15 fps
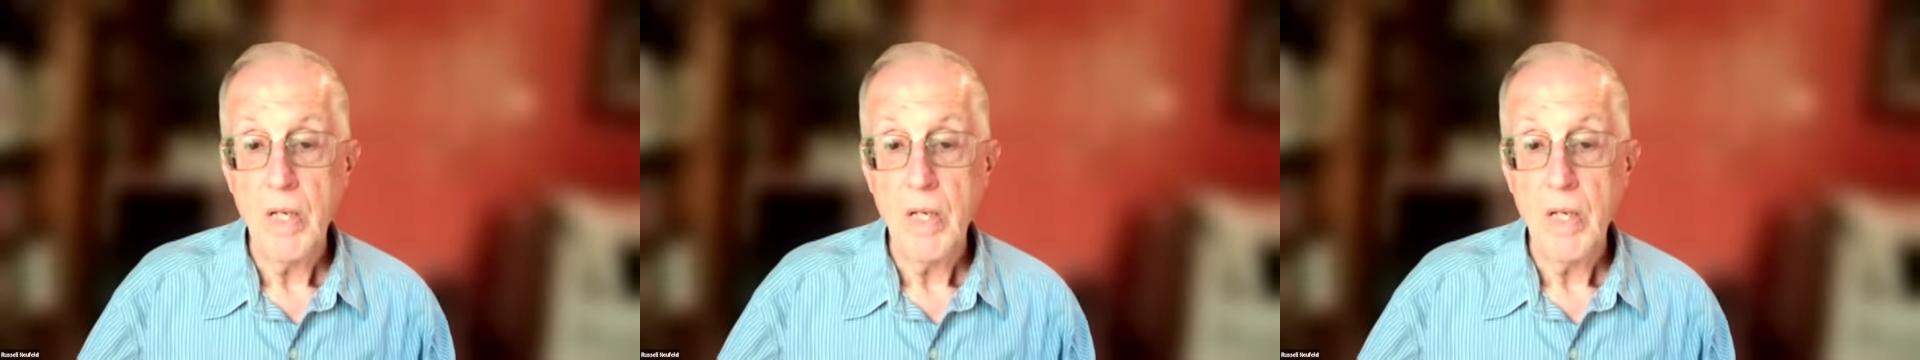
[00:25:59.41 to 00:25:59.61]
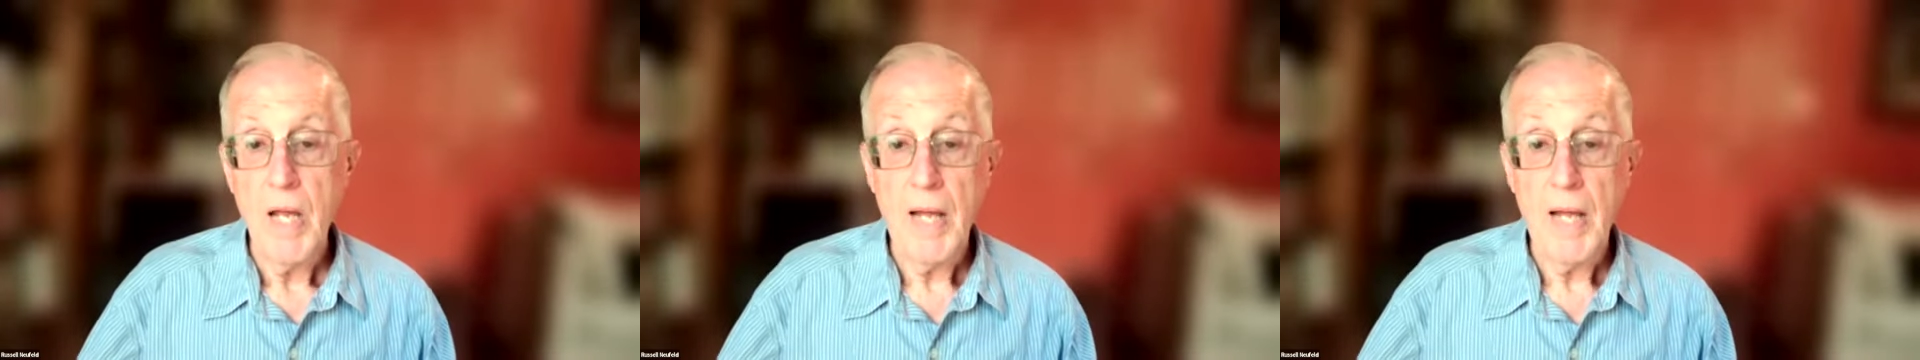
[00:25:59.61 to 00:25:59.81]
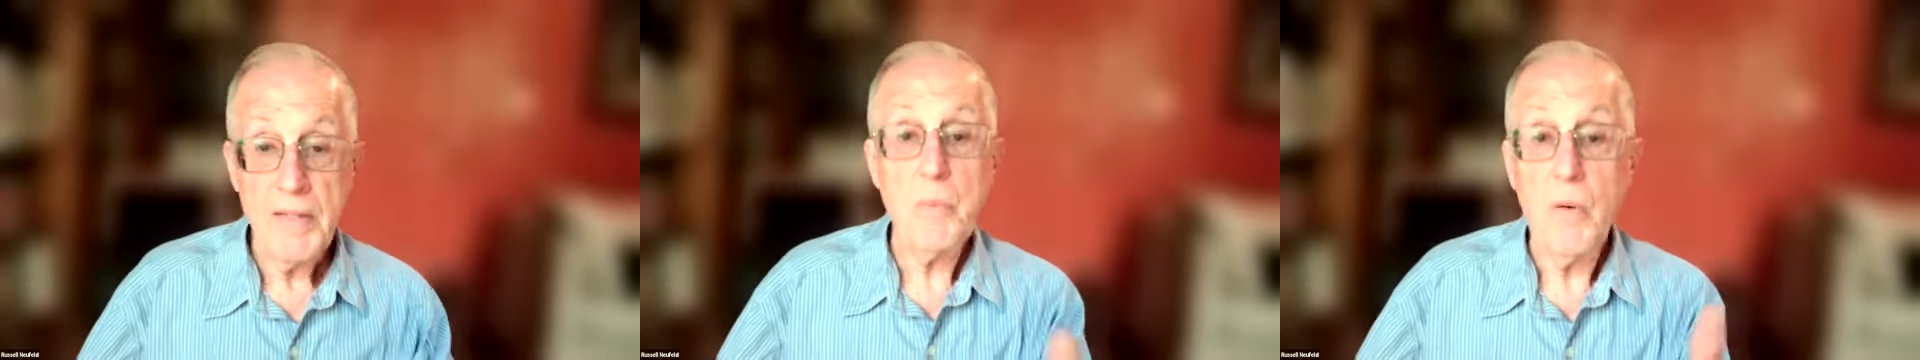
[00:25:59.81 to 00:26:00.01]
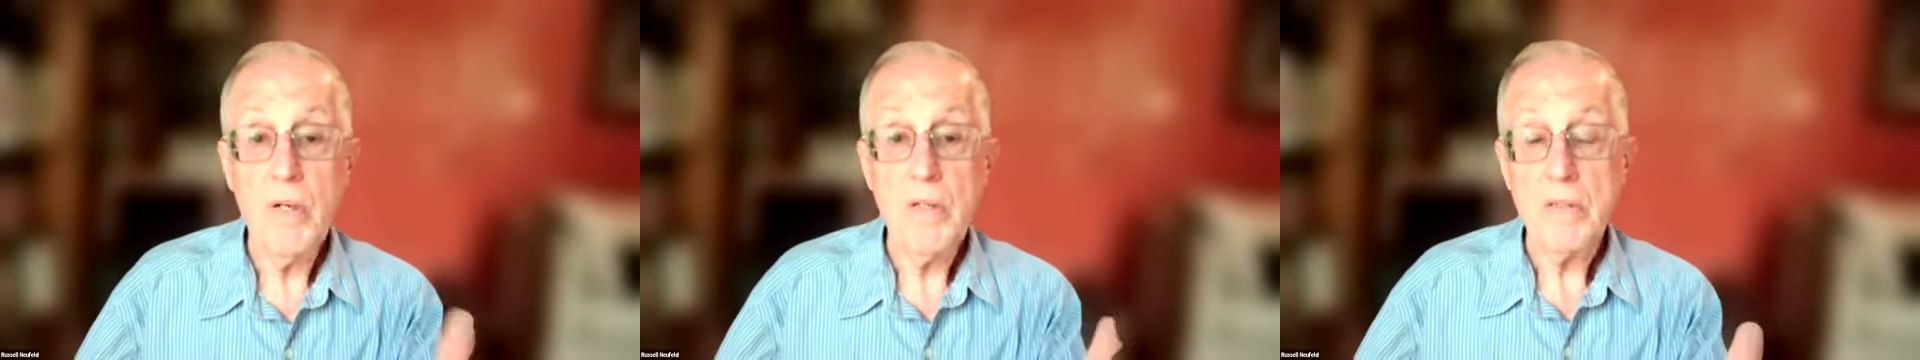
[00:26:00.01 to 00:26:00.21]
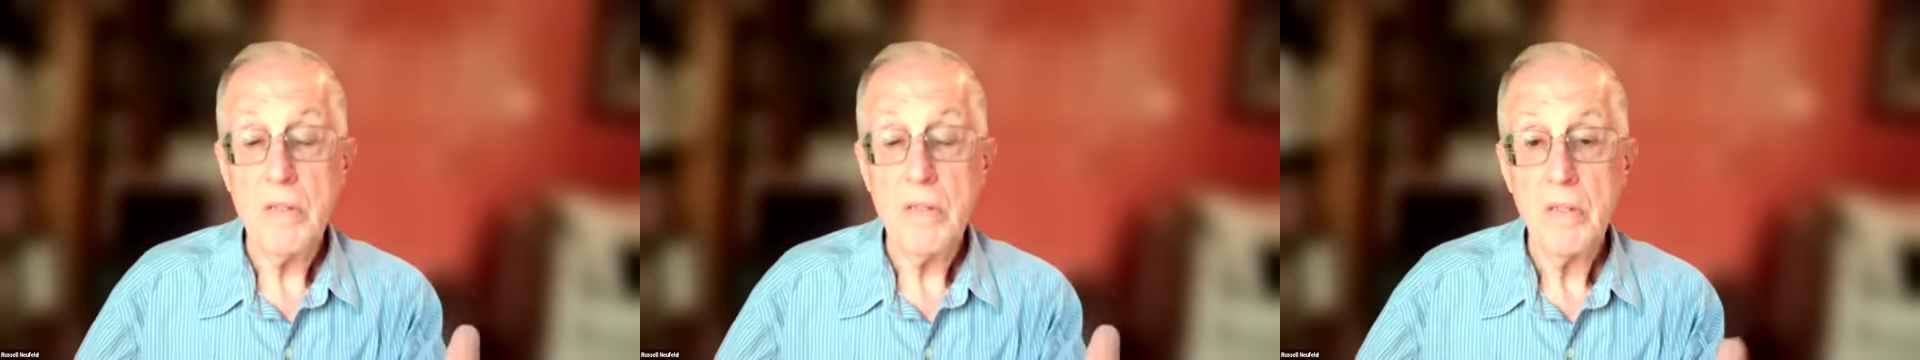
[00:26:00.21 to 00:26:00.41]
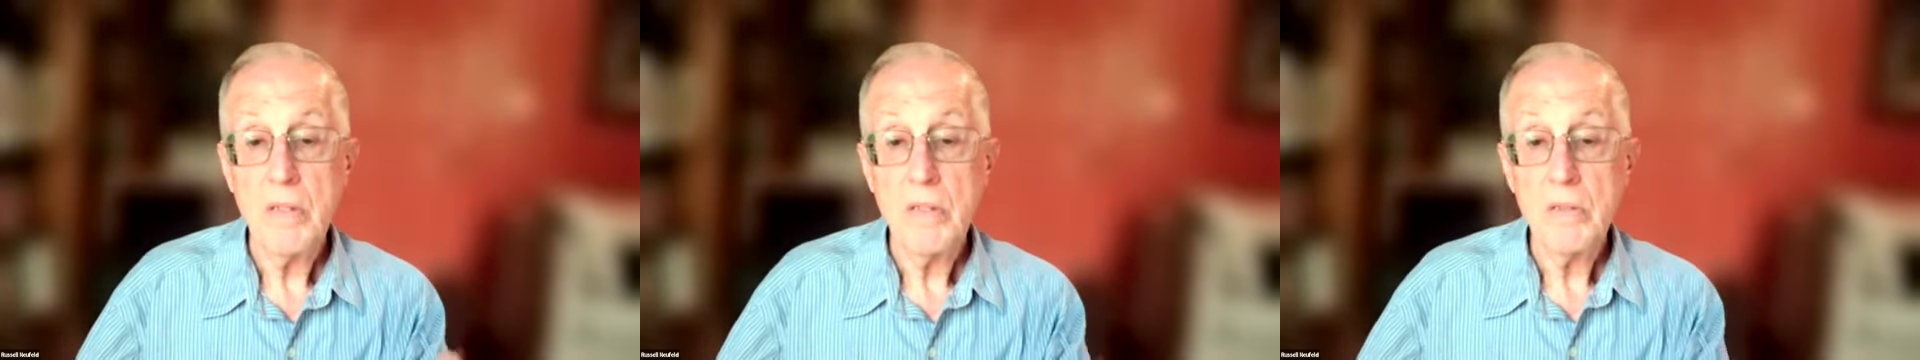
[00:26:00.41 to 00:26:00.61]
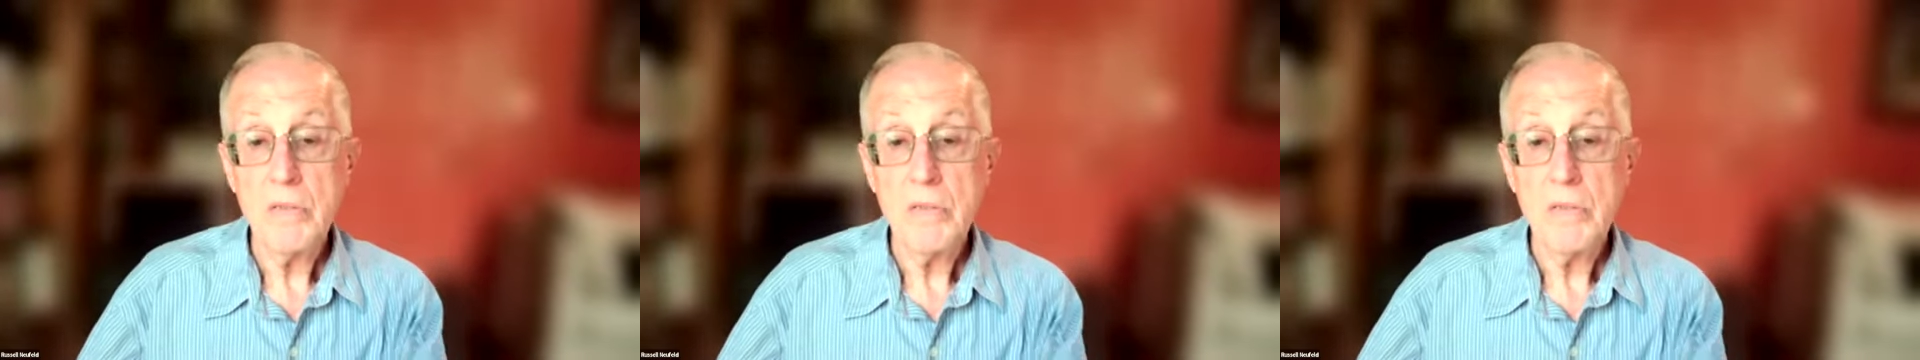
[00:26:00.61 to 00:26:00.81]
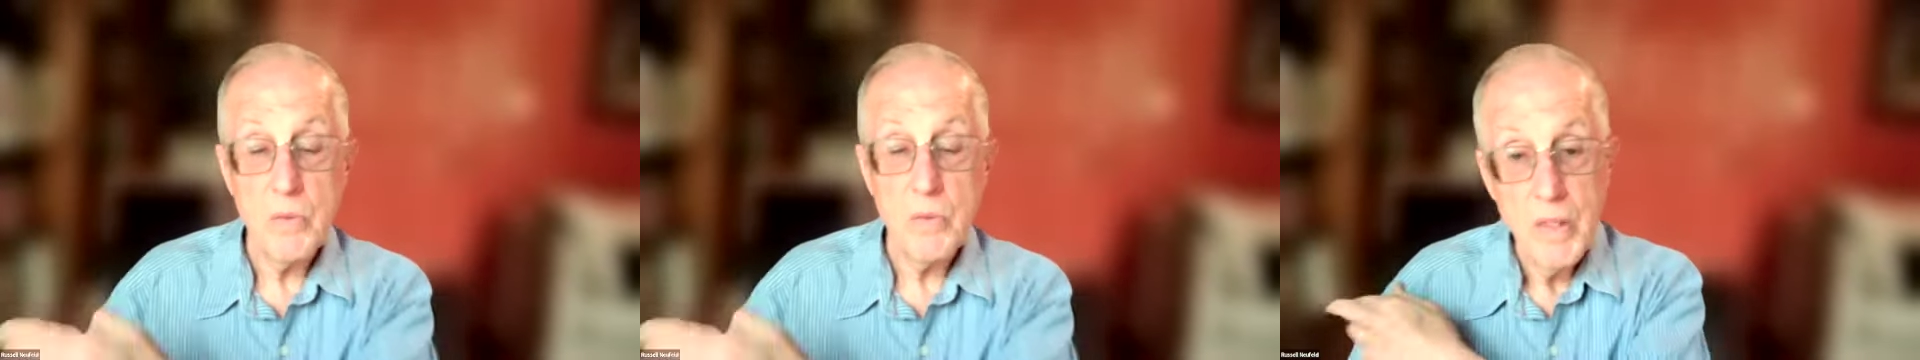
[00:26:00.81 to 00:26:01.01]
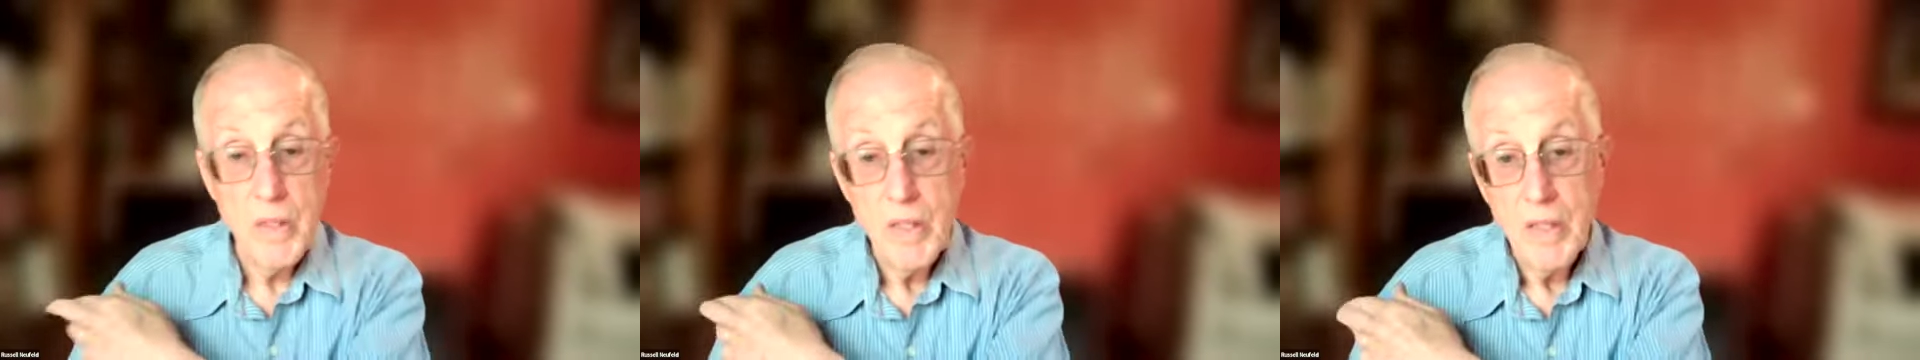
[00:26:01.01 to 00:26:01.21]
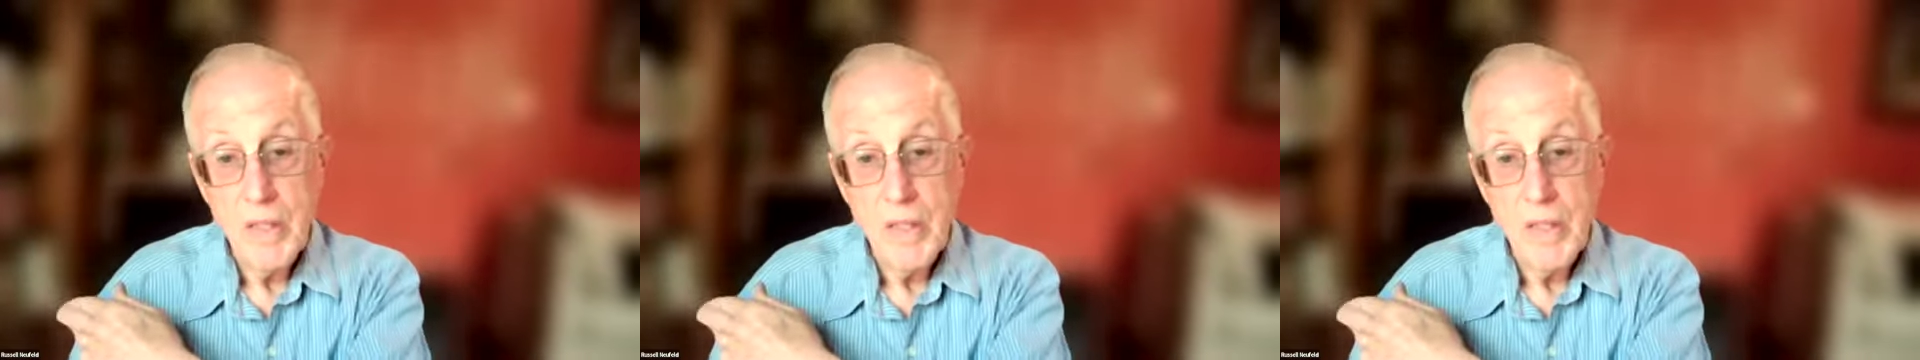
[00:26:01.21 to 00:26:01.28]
And they won. So